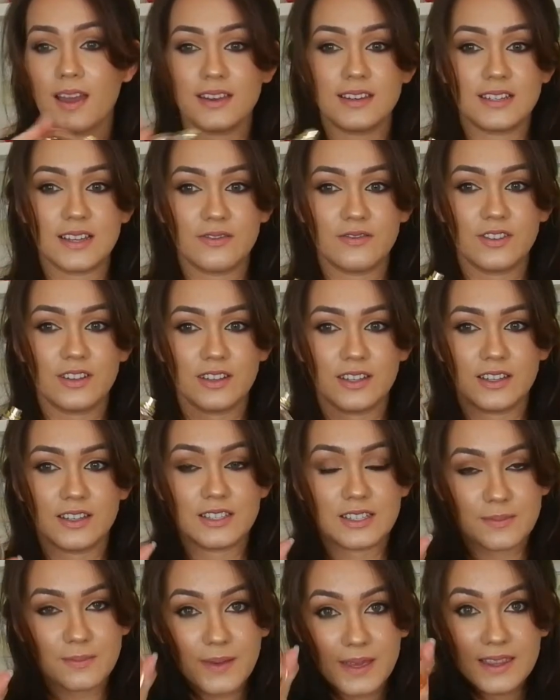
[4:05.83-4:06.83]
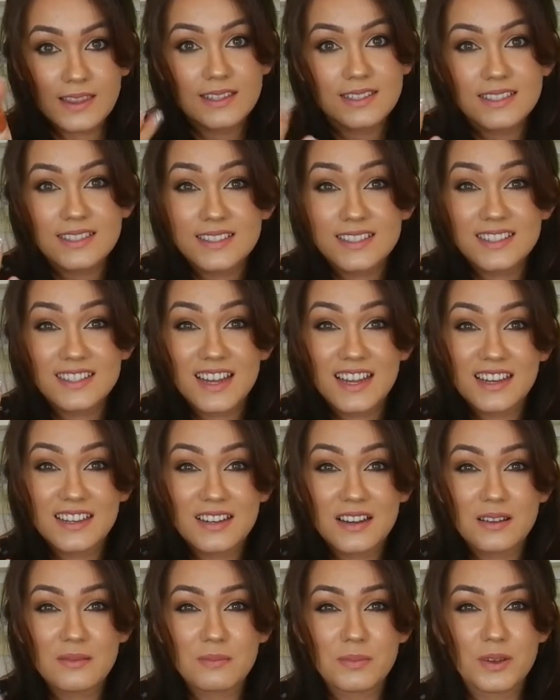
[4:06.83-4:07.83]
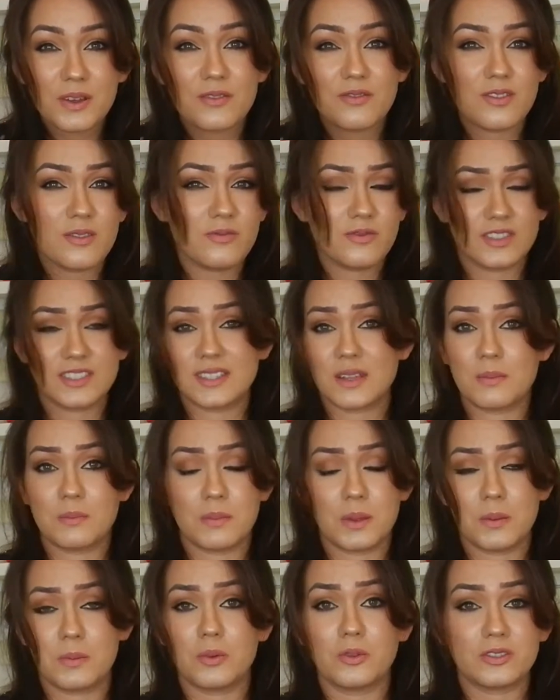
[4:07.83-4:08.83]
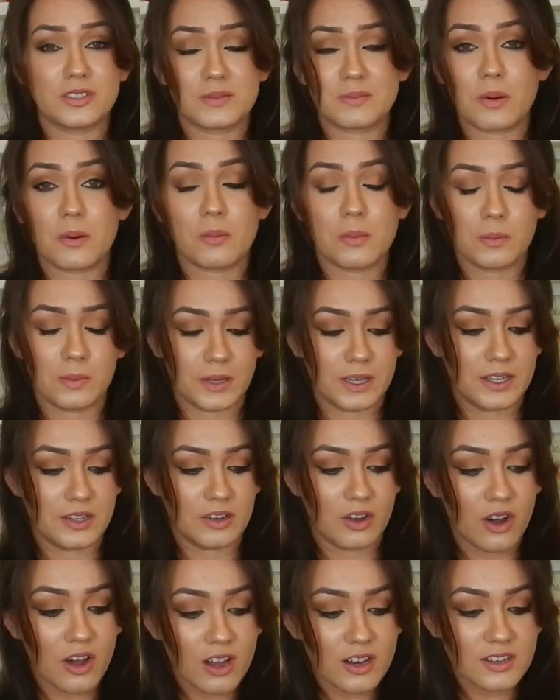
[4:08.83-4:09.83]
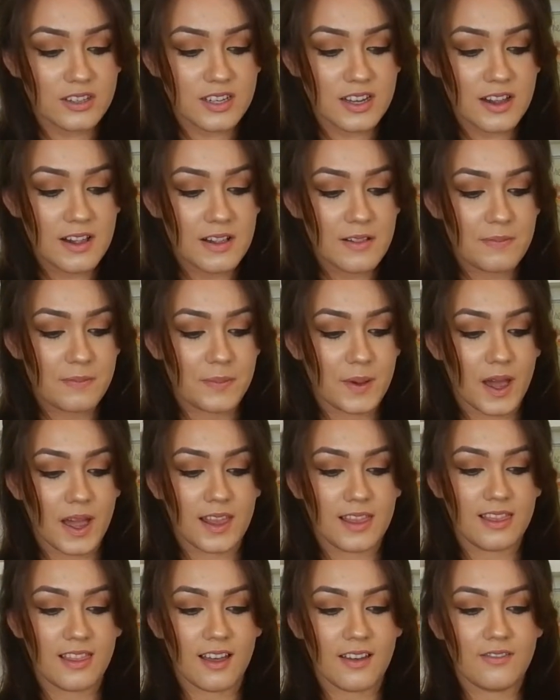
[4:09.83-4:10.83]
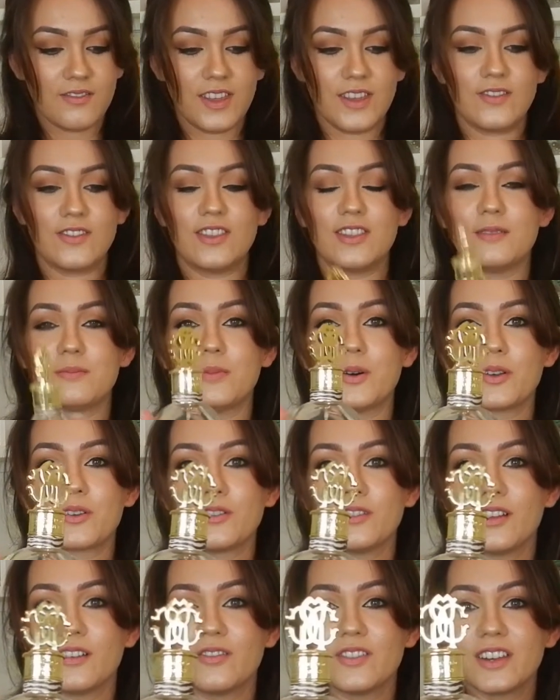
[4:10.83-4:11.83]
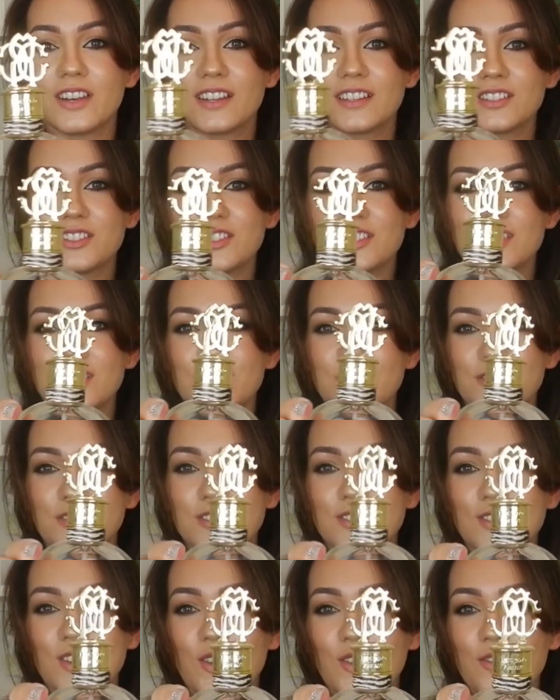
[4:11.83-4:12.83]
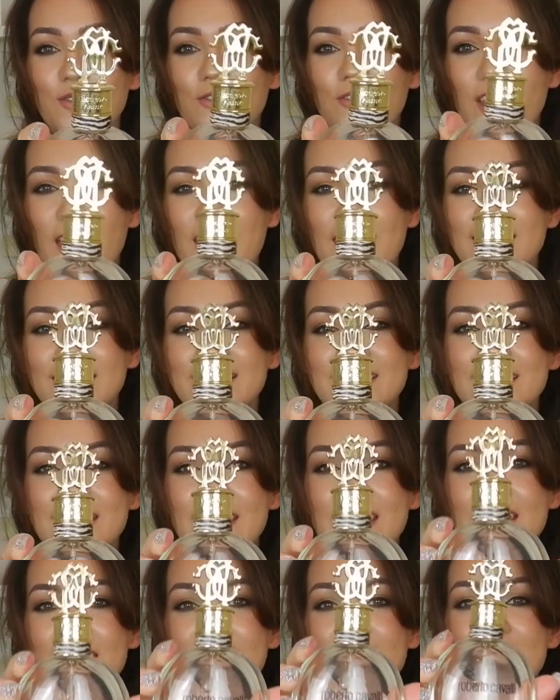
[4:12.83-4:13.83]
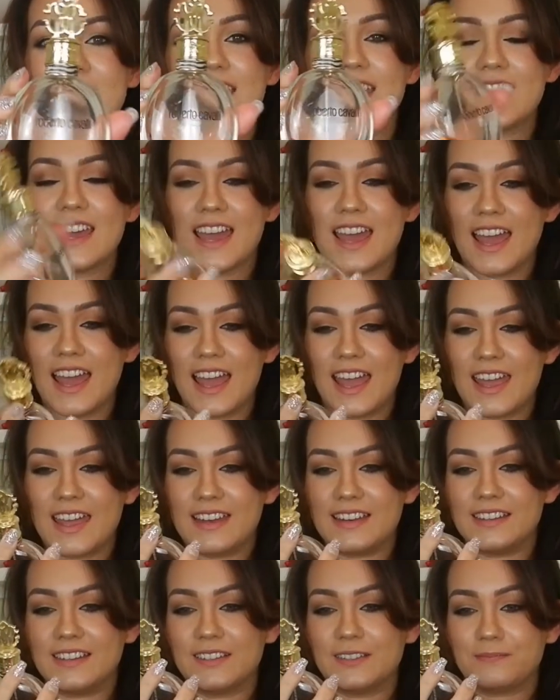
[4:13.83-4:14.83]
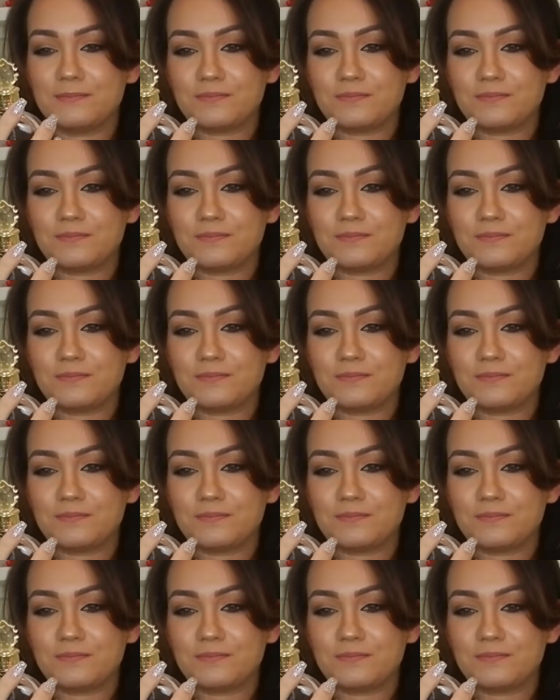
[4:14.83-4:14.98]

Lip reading: To me this is a daytime perfume. For some people it's probably not, but I love even the bottle of it. It just looks so fancy, and